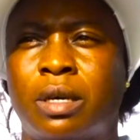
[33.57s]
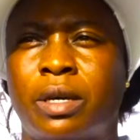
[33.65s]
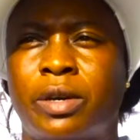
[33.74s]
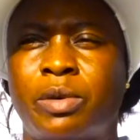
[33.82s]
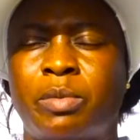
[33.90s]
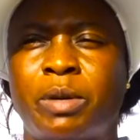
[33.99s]

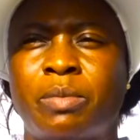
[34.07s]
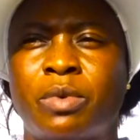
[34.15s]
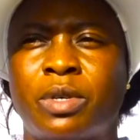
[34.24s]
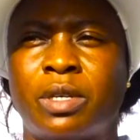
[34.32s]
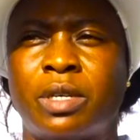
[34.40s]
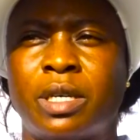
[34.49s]
I
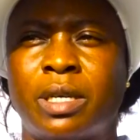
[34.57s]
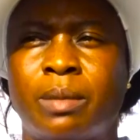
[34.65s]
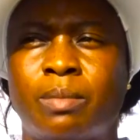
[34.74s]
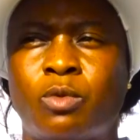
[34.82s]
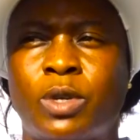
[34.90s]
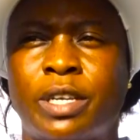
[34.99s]
remember
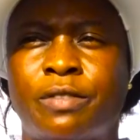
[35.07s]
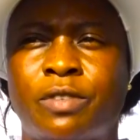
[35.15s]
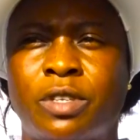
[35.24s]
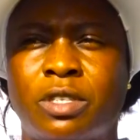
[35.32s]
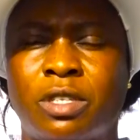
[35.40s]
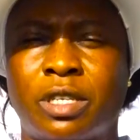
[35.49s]
um, when I
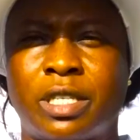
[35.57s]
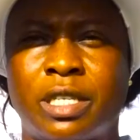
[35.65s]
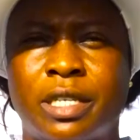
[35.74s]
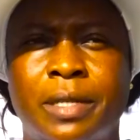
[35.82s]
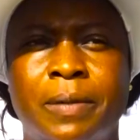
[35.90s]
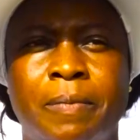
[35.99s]
first
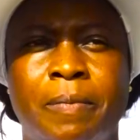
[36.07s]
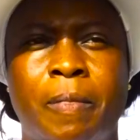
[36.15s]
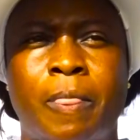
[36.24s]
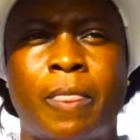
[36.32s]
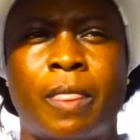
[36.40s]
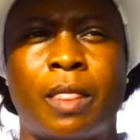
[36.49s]
started,
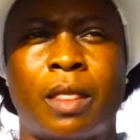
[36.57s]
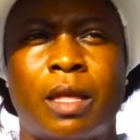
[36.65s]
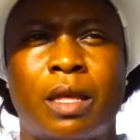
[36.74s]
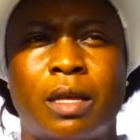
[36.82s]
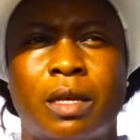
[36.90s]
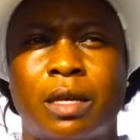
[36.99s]

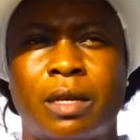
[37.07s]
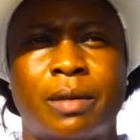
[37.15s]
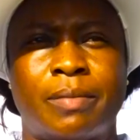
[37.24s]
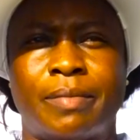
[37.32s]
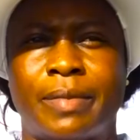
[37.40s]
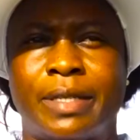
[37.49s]

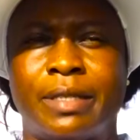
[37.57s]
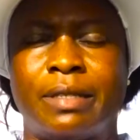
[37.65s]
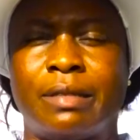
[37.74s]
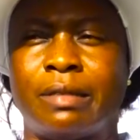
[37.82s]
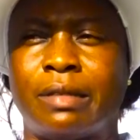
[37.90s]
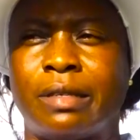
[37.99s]
um, I
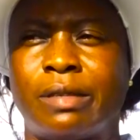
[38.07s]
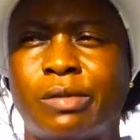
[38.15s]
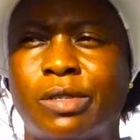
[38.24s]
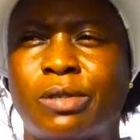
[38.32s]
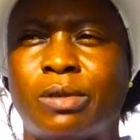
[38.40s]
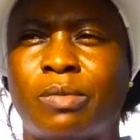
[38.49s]
didn't think it
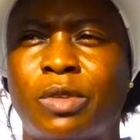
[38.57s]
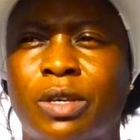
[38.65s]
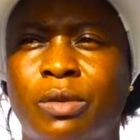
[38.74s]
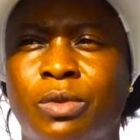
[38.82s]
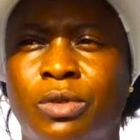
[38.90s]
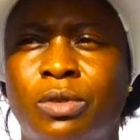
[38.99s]
was something
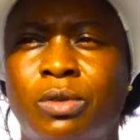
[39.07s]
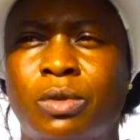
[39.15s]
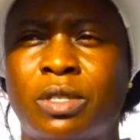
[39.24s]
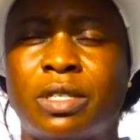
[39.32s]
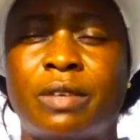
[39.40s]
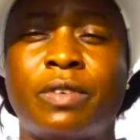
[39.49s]
I would go
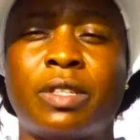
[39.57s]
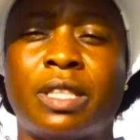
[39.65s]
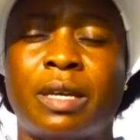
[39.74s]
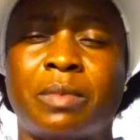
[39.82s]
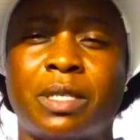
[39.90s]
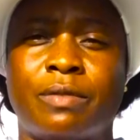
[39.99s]
on. Several
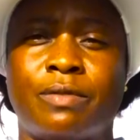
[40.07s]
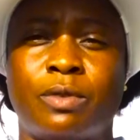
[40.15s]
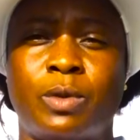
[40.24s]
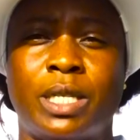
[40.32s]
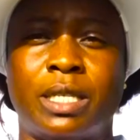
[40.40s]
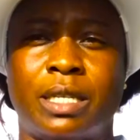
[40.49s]
times I've
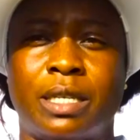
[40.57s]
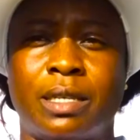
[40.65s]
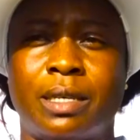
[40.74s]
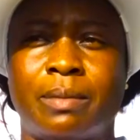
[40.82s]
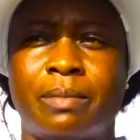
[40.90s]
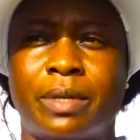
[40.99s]
quitted
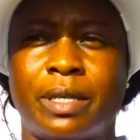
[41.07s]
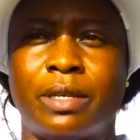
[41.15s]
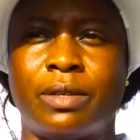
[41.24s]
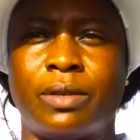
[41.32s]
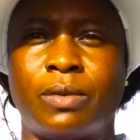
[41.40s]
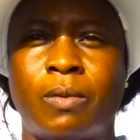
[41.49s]
and come
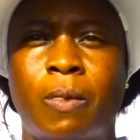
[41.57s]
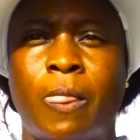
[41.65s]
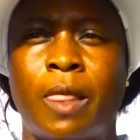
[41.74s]
back, you know.